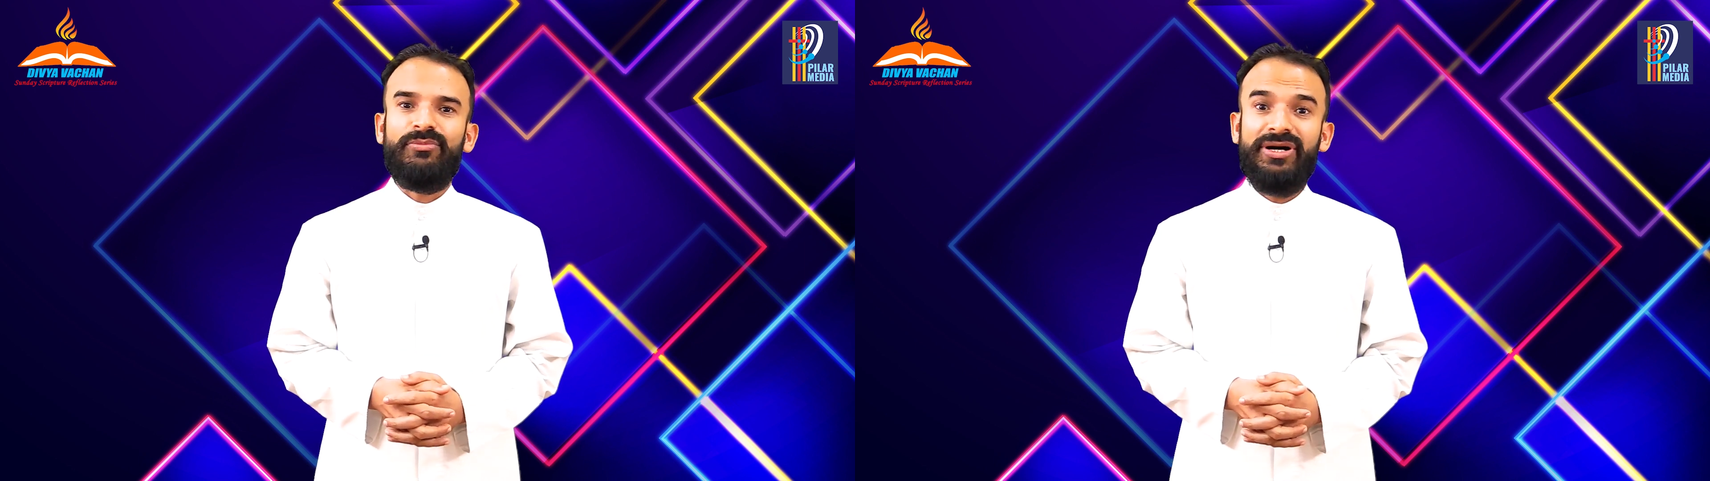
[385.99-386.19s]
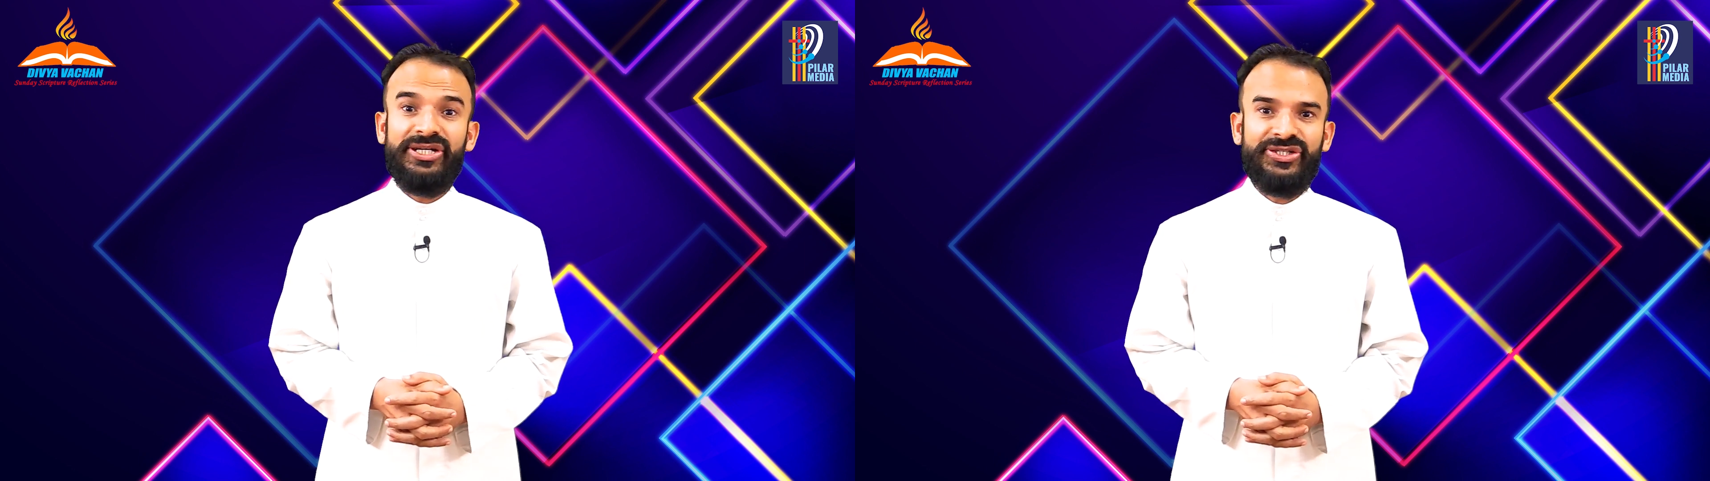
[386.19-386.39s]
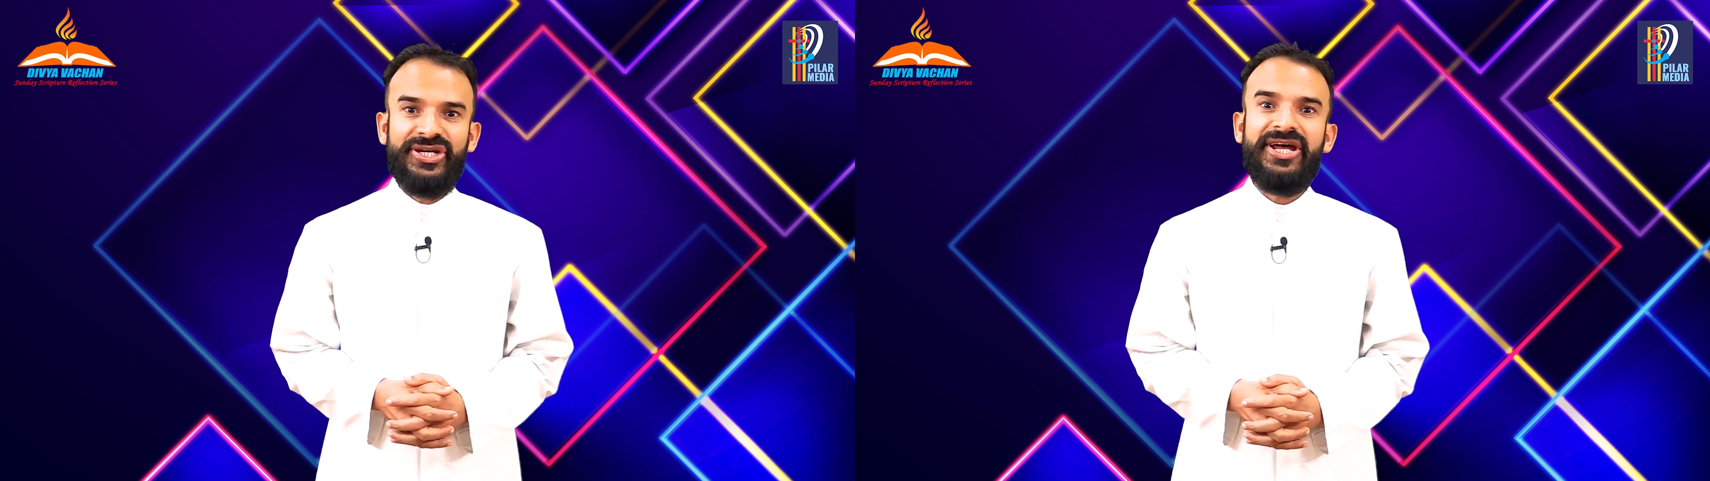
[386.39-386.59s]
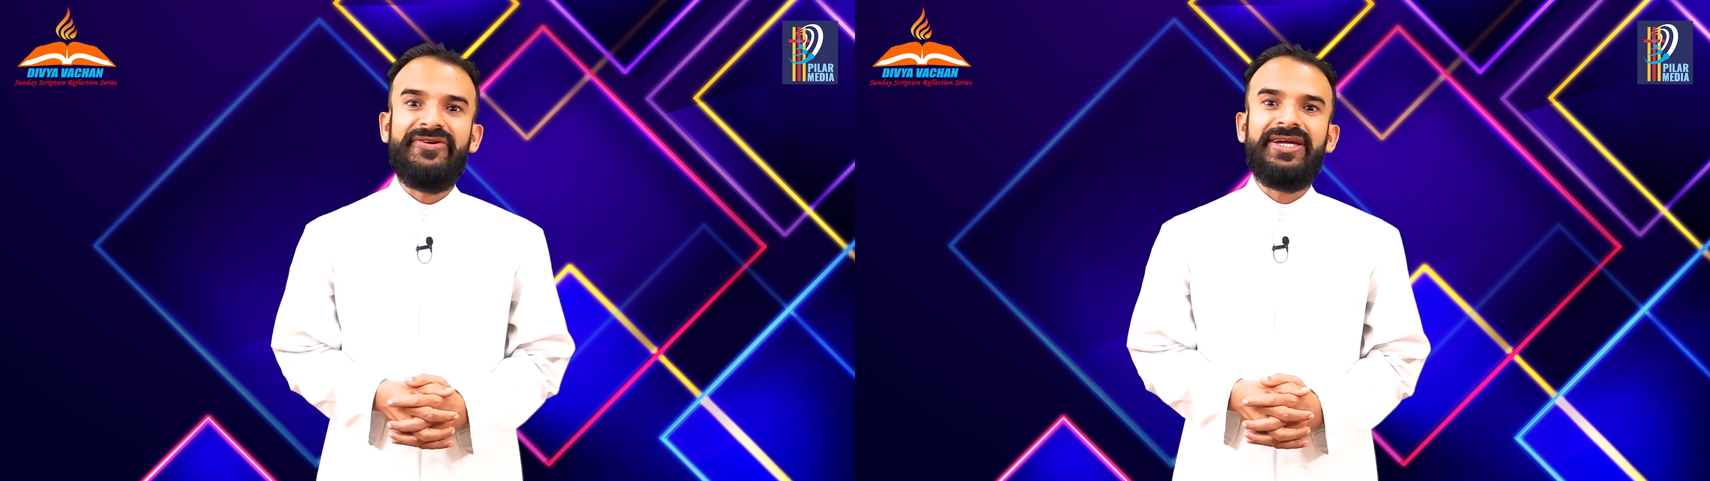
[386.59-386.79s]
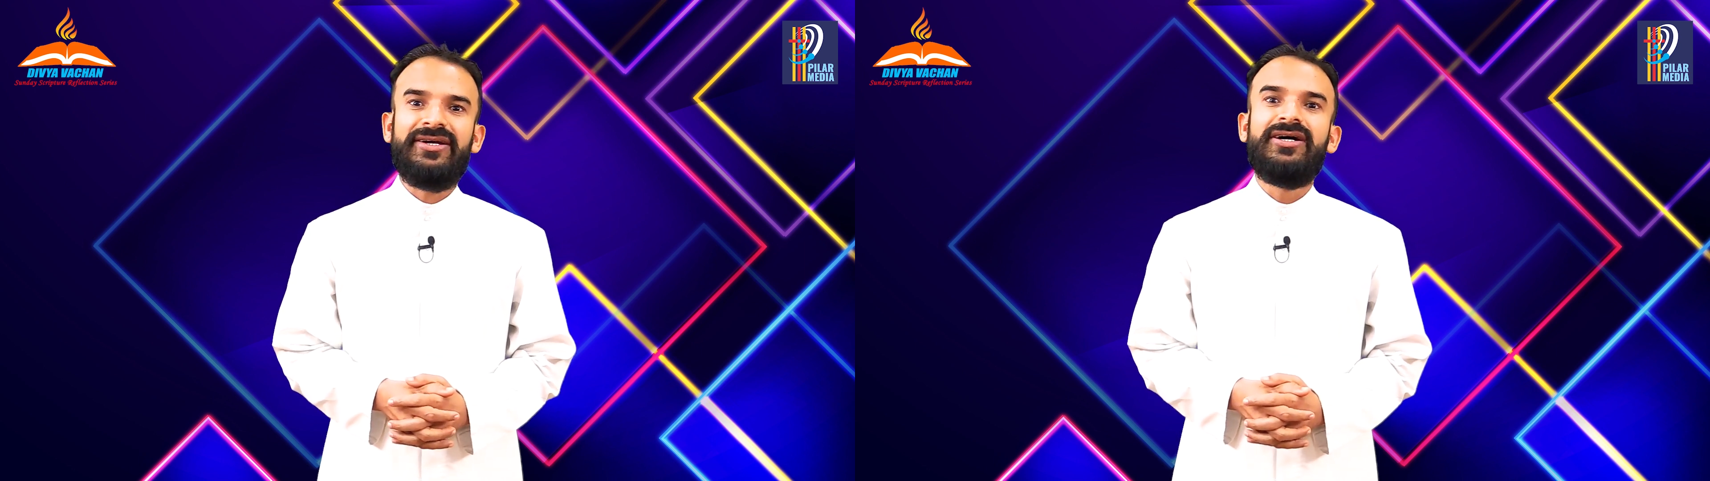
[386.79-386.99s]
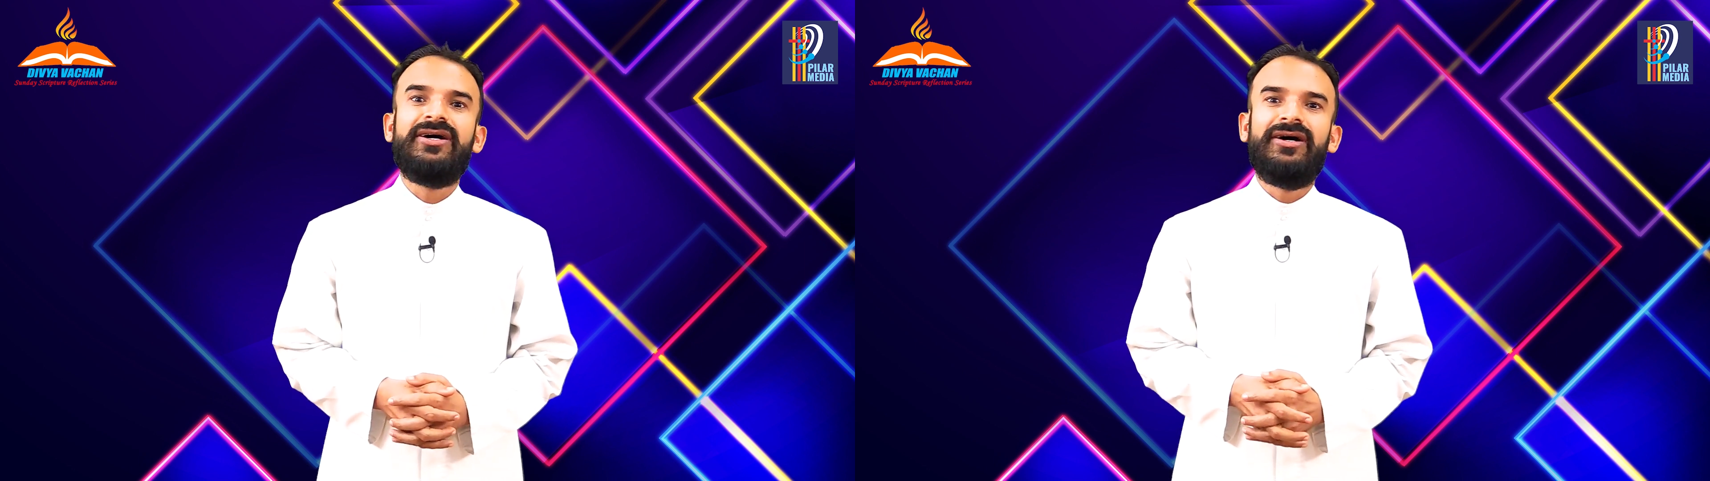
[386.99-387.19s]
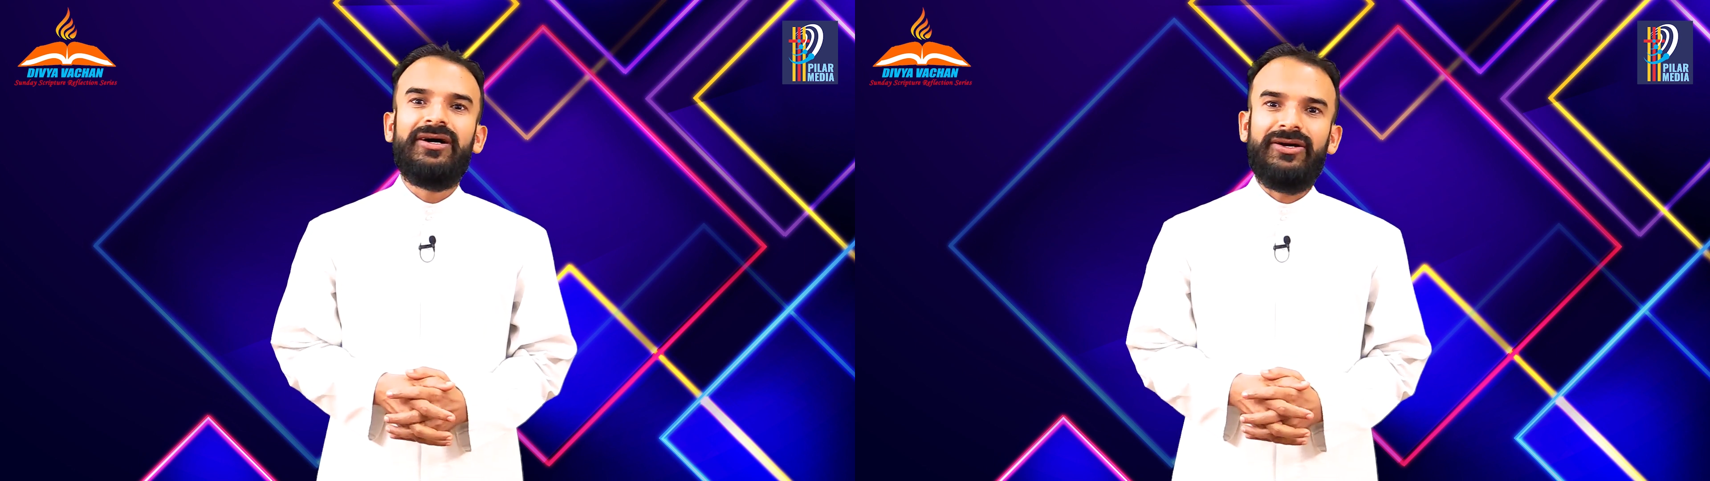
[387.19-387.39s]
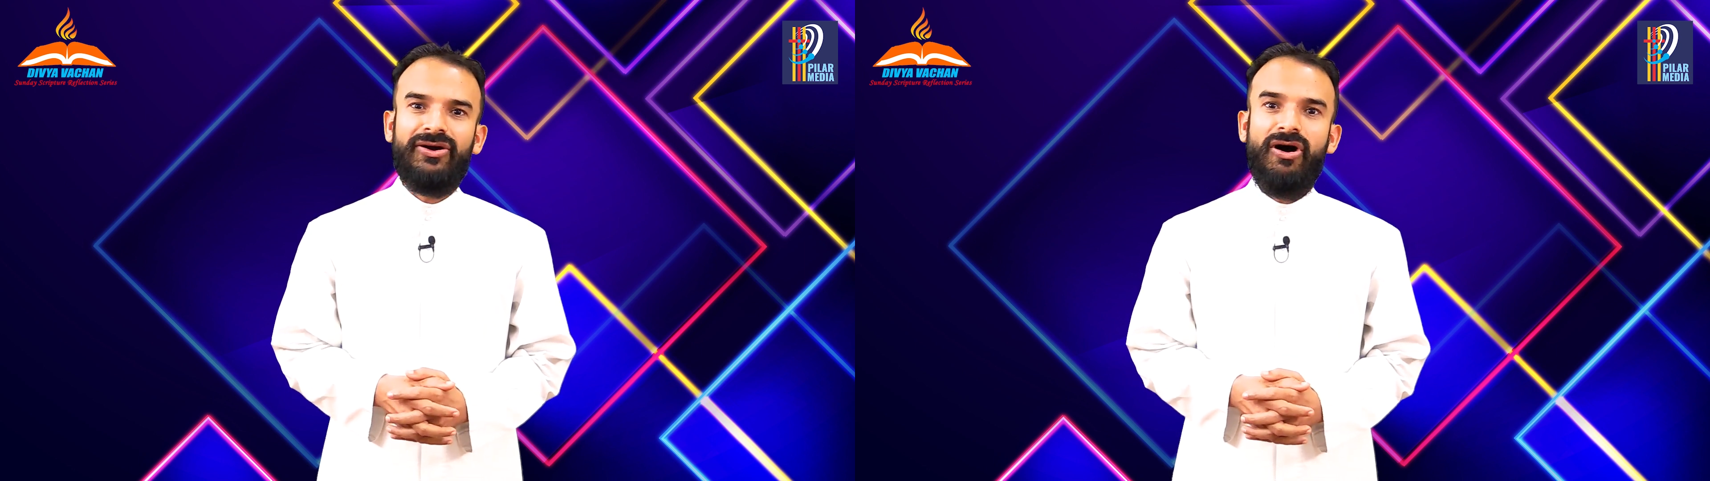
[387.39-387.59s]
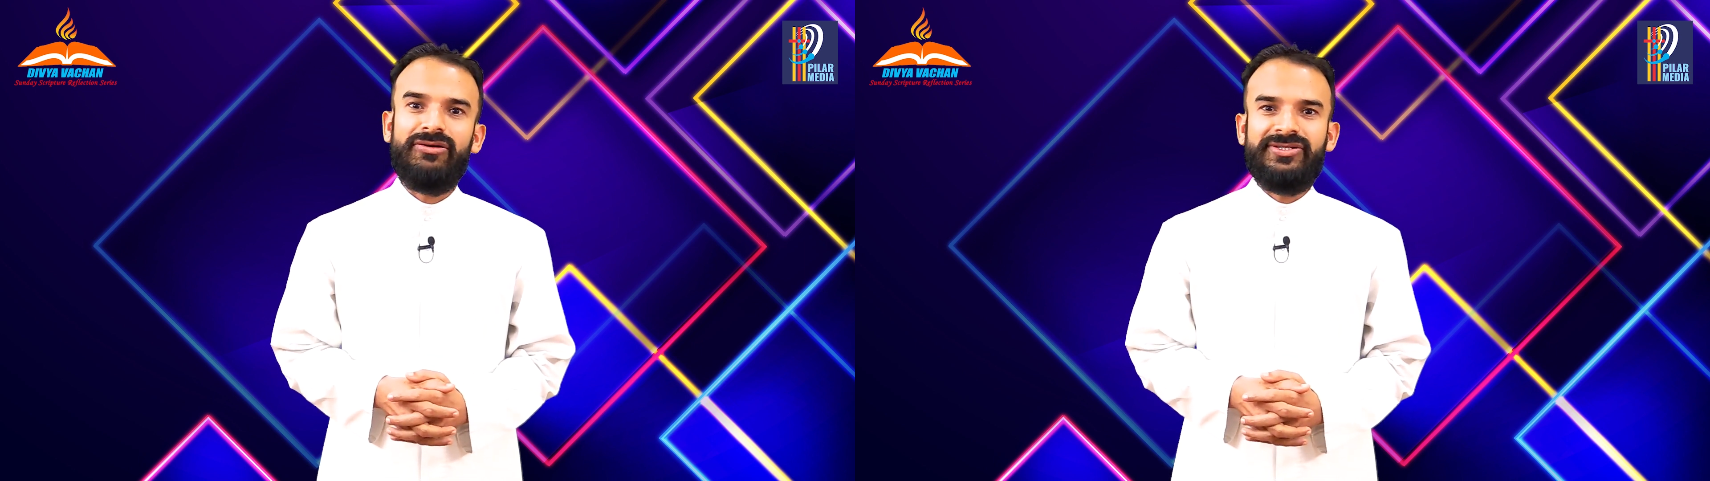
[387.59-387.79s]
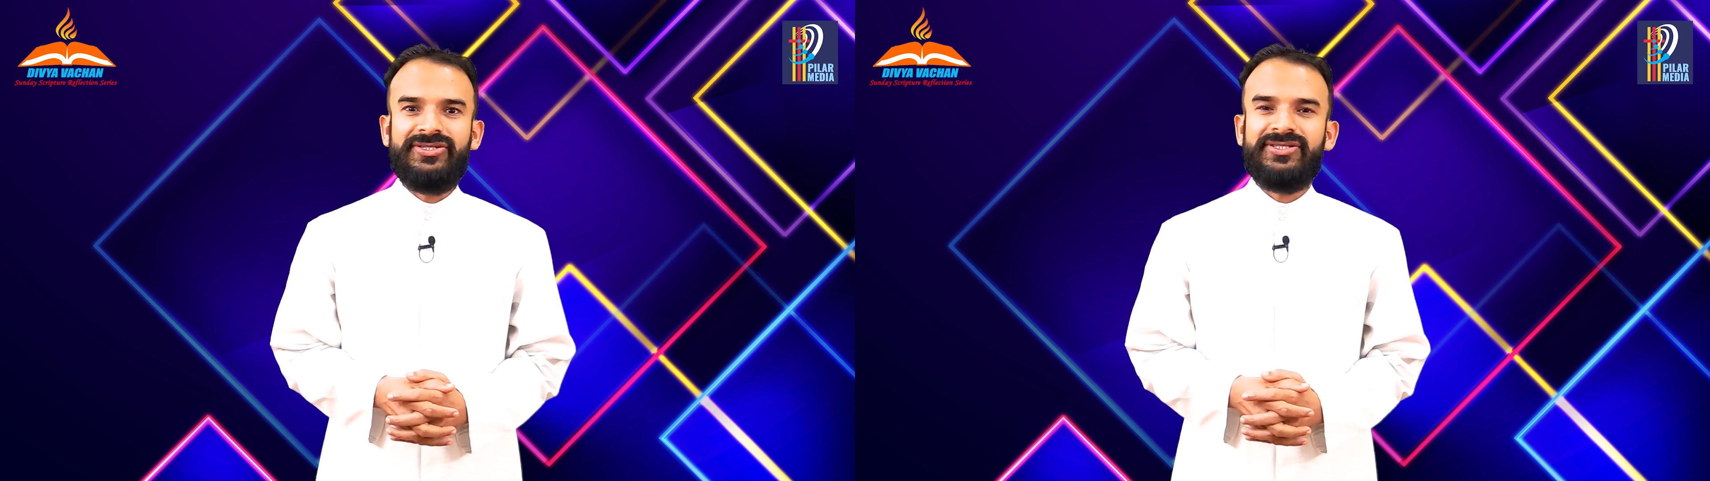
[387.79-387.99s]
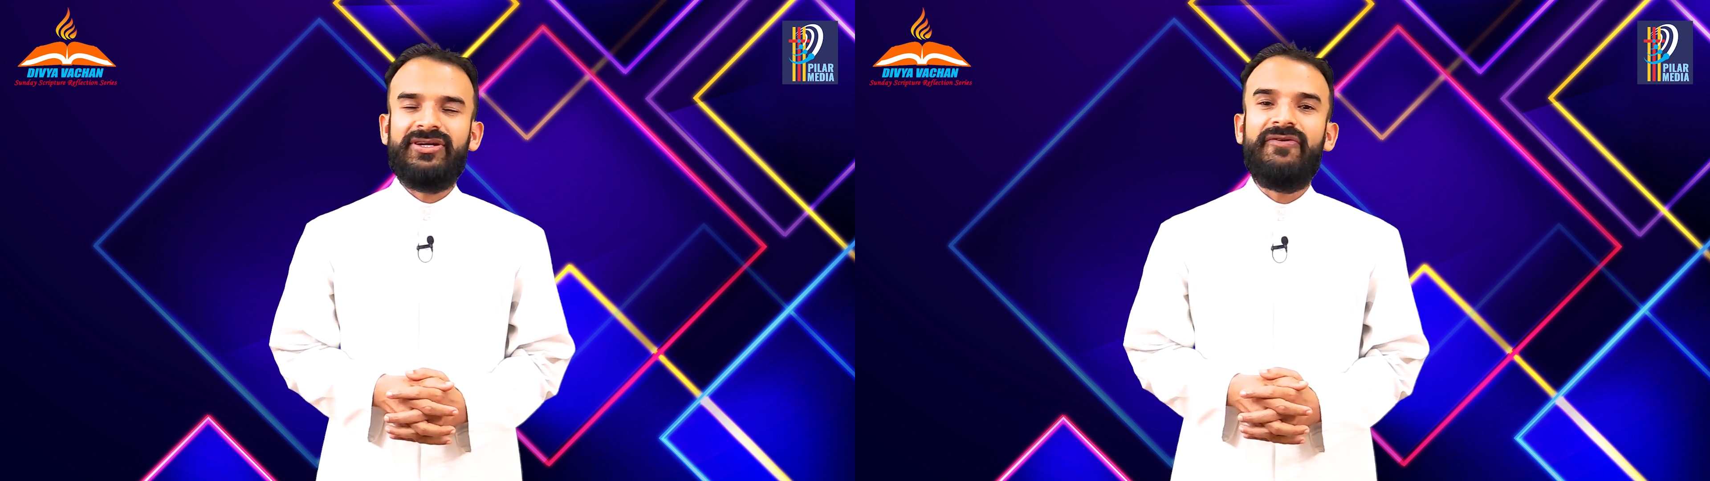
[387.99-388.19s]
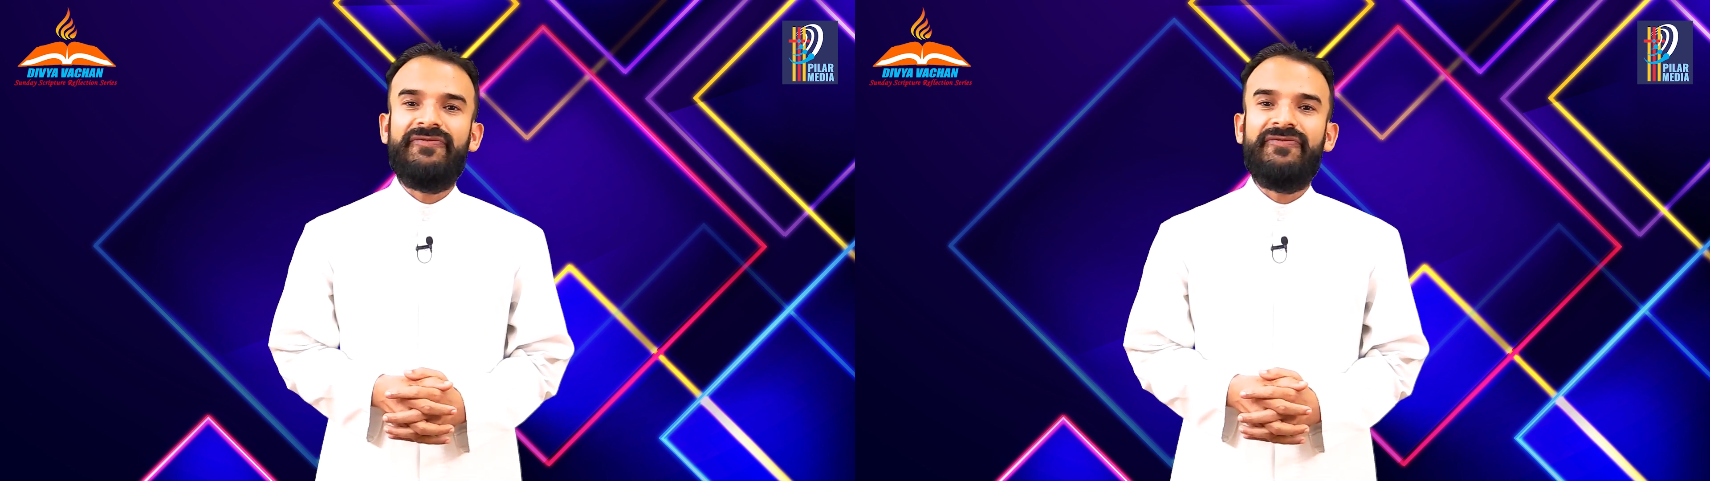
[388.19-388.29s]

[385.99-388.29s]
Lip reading: by sharing God's